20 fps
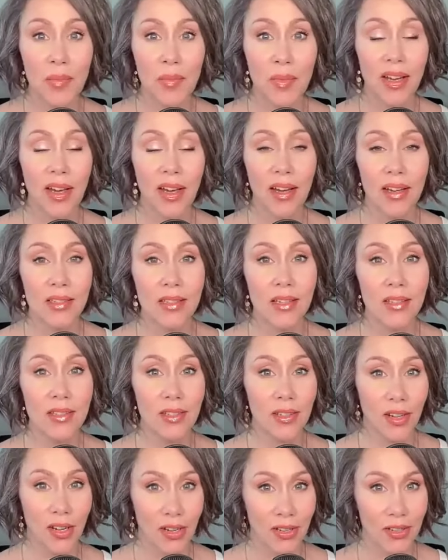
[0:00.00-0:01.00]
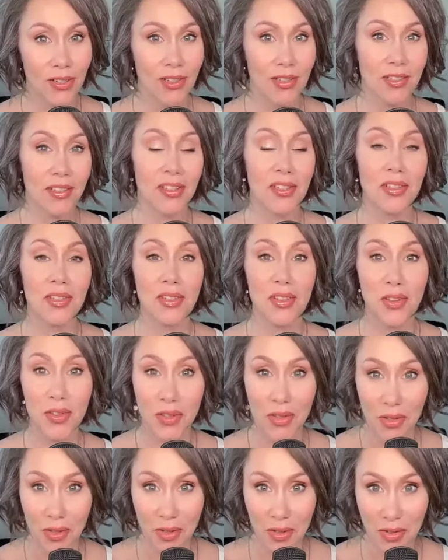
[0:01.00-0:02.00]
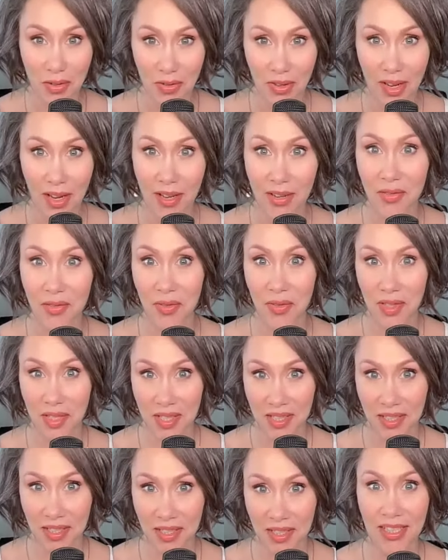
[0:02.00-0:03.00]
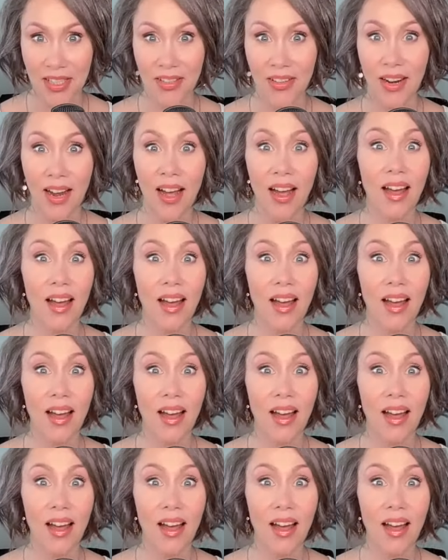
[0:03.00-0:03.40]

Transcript: I'm an Access Consciousness certified facilitator.